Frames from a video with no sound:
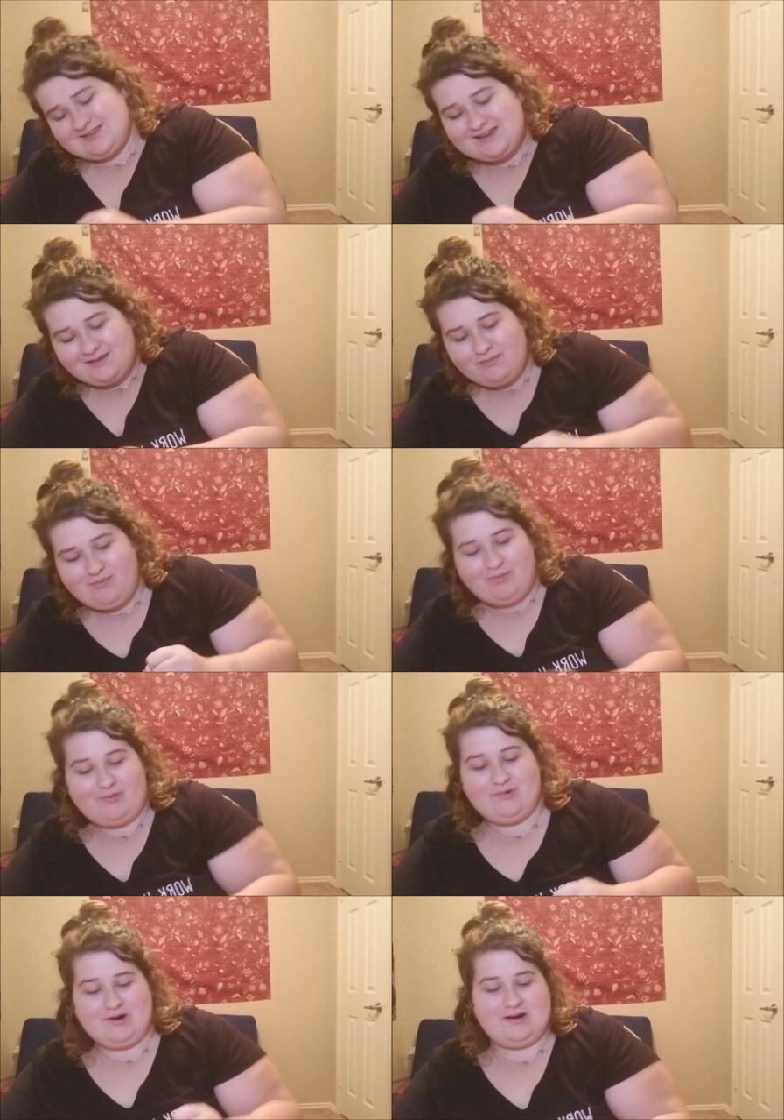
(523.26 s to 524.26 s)
I get
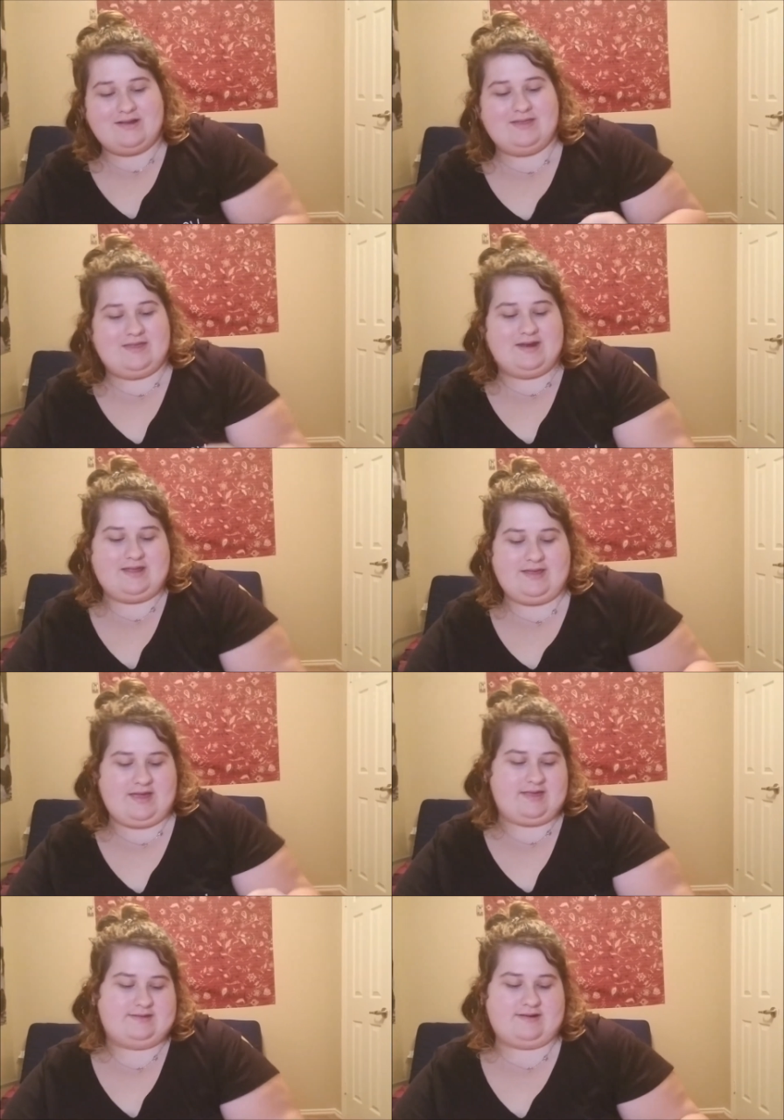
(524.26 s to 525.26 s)
bored and then I
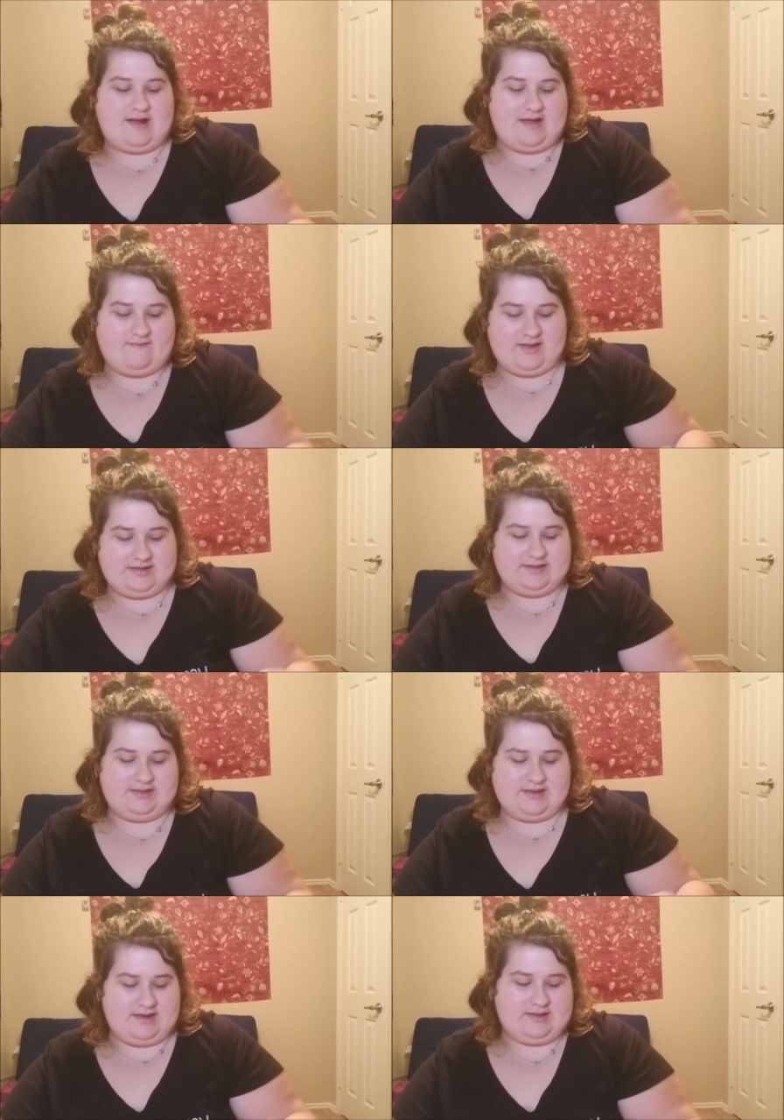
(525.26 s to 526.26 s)
like start half-assing
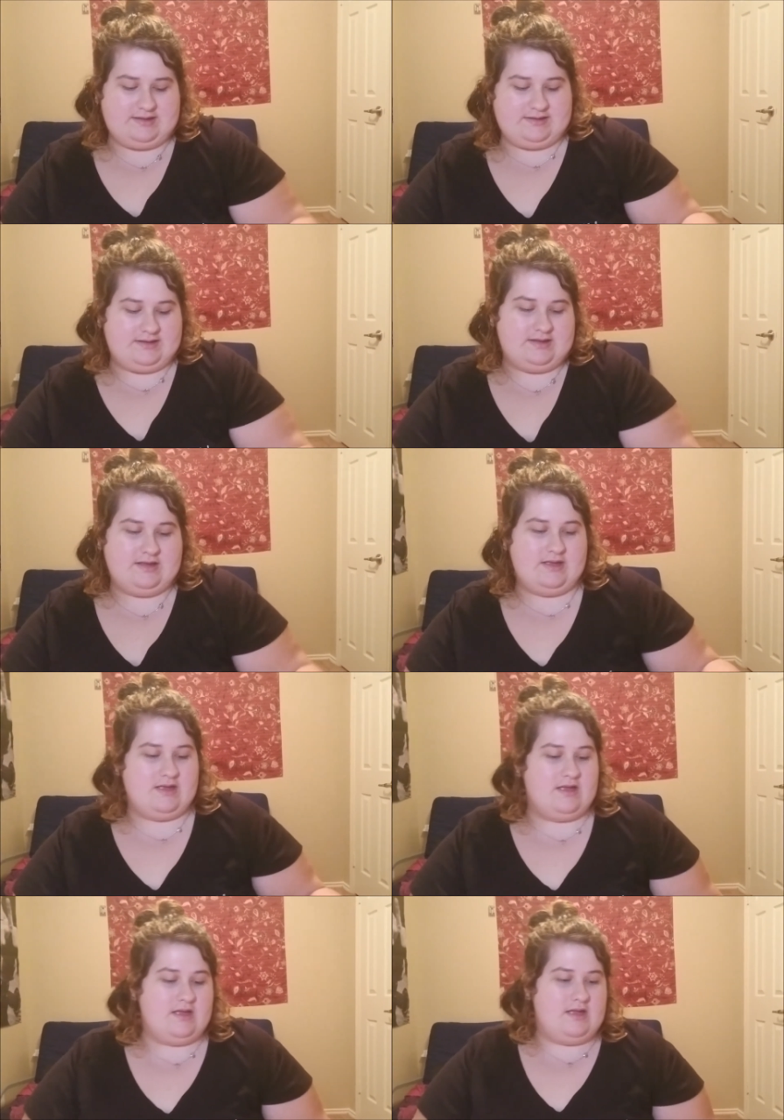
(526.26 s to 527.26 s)
things.
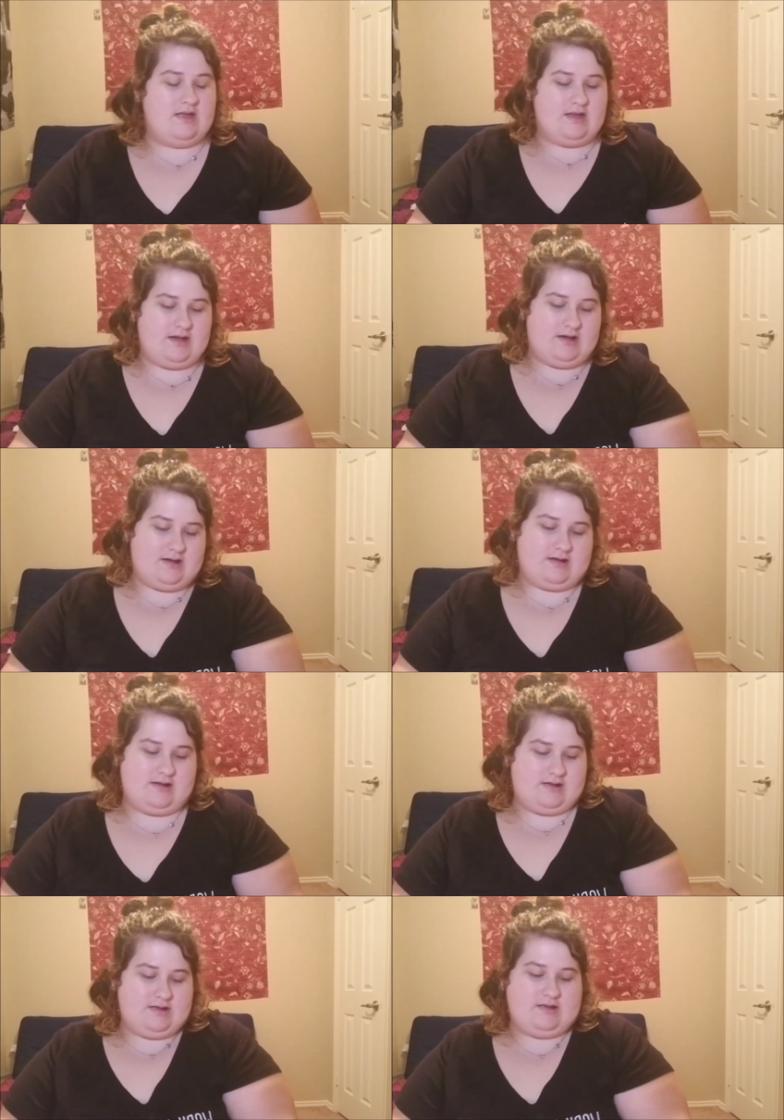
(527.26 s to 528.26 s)

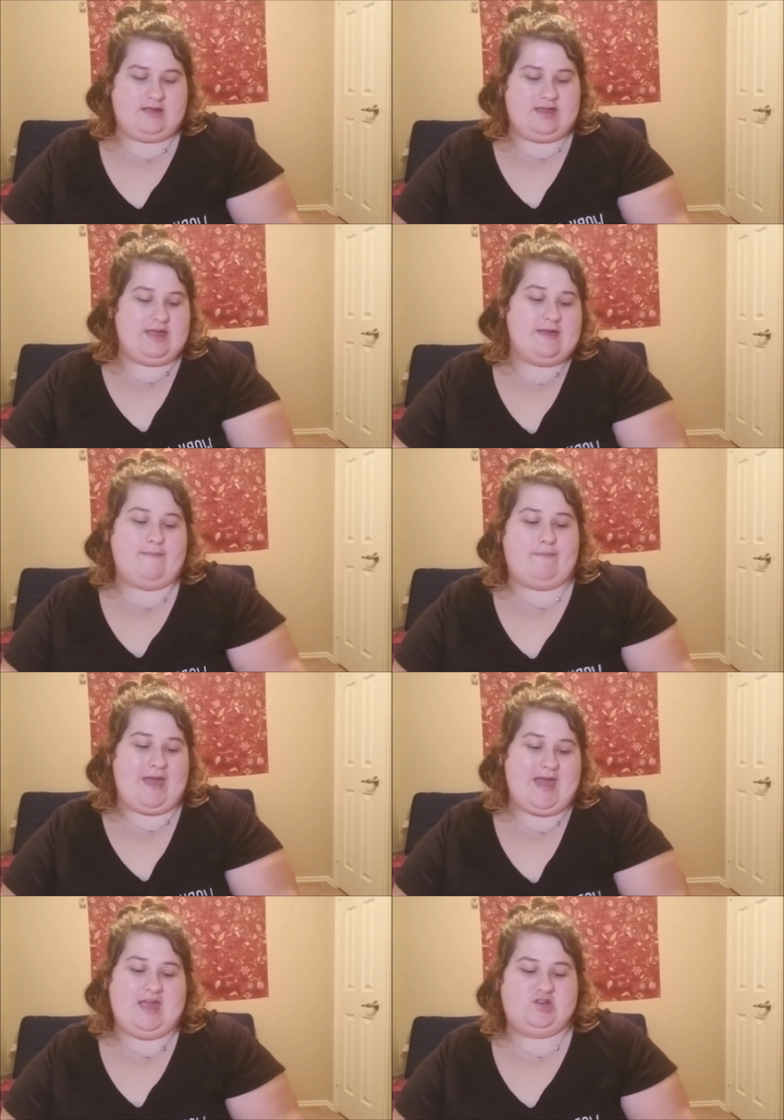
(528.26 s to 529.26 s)
I get
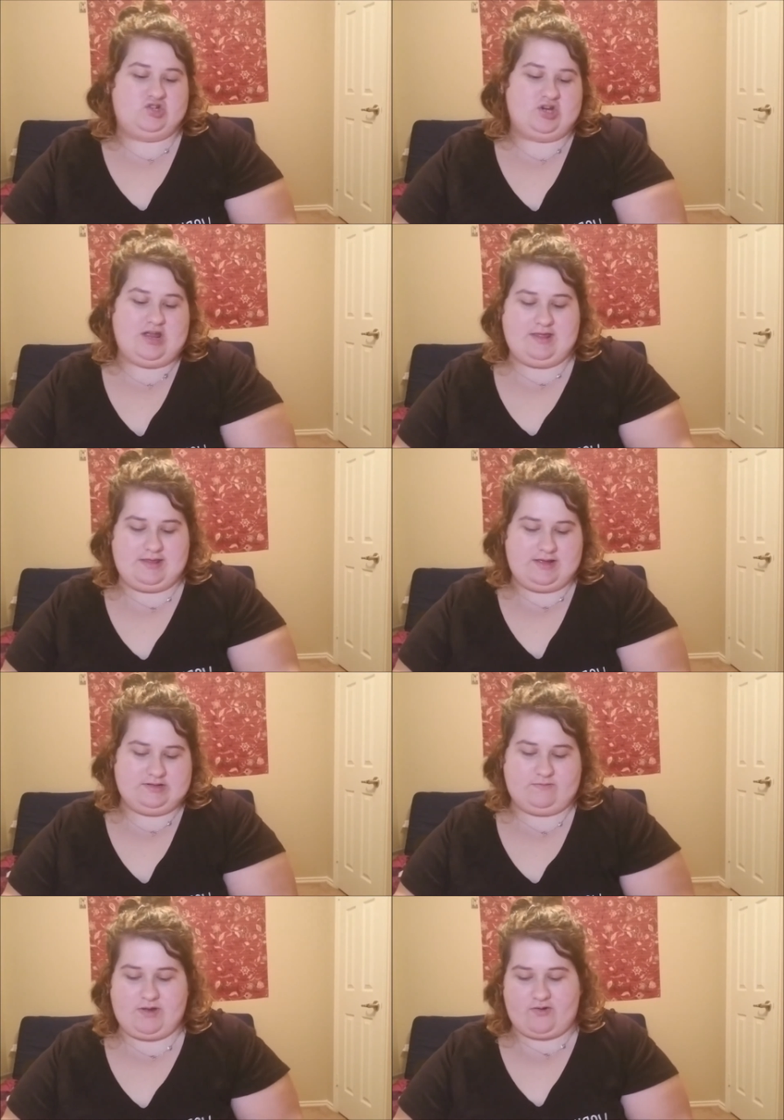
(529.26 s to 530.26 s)
impatient. That's
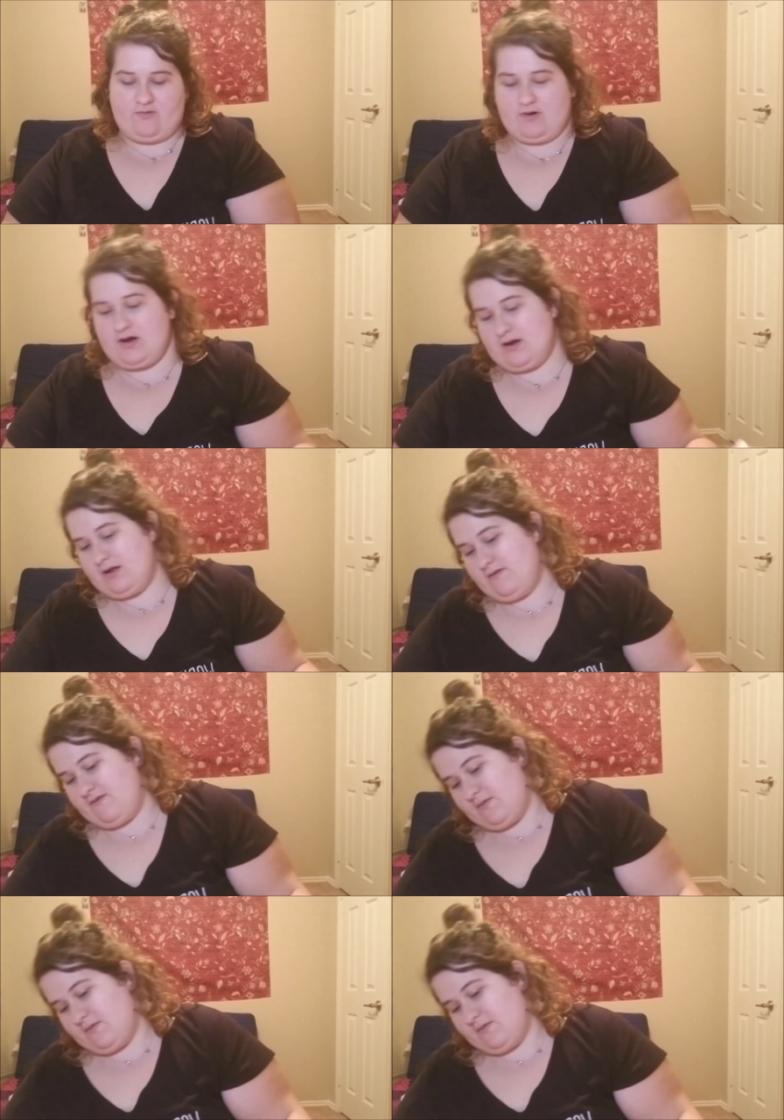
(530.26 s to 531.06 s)
a better word for